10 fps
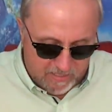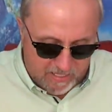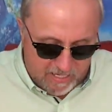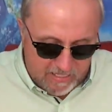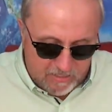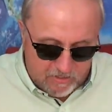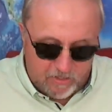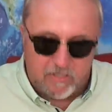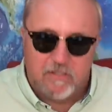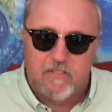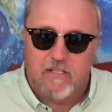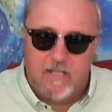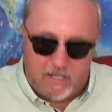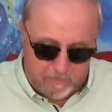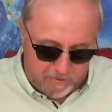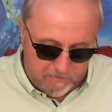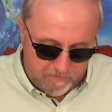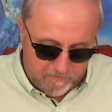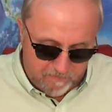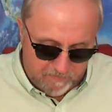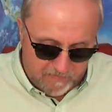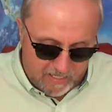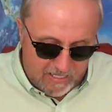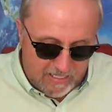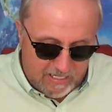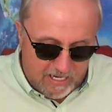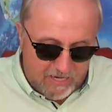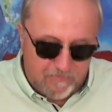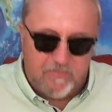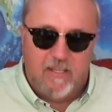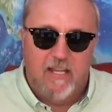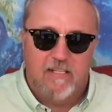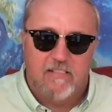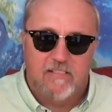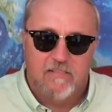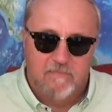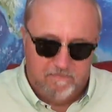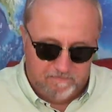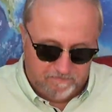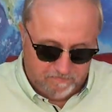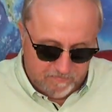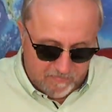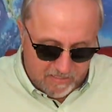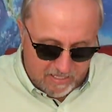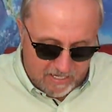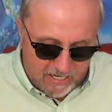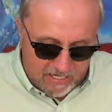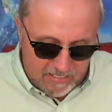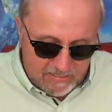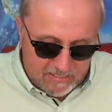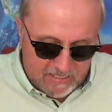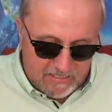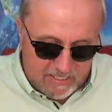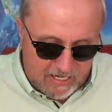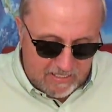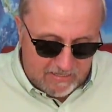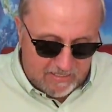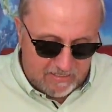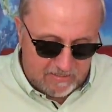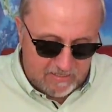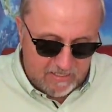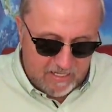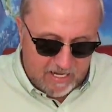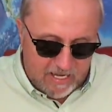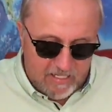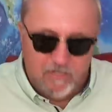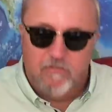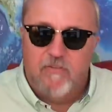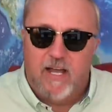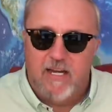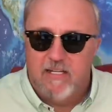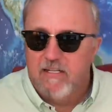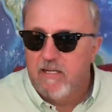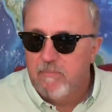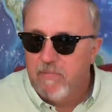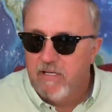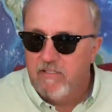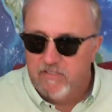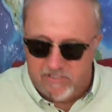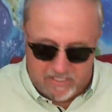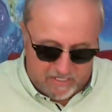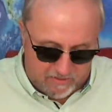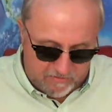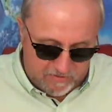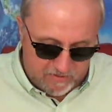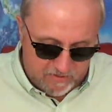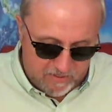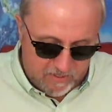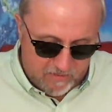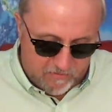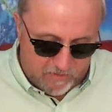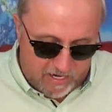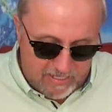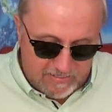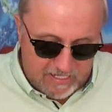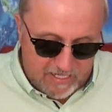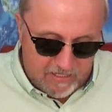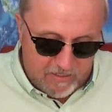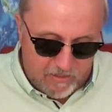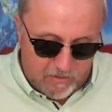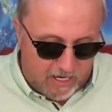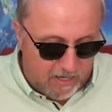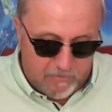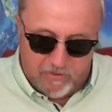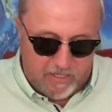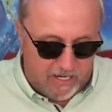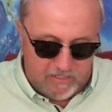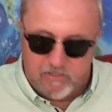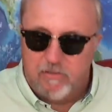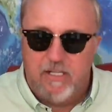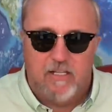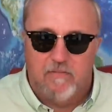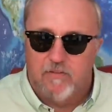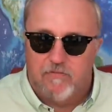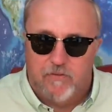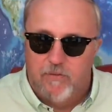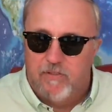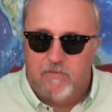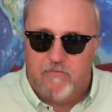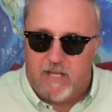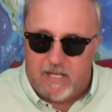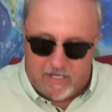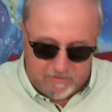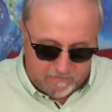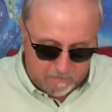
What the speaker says: And he took the cup and he gave thanks. And he said, Take this and divide it among yourselves. For I say unto you, I will not drink of the fruit of the vine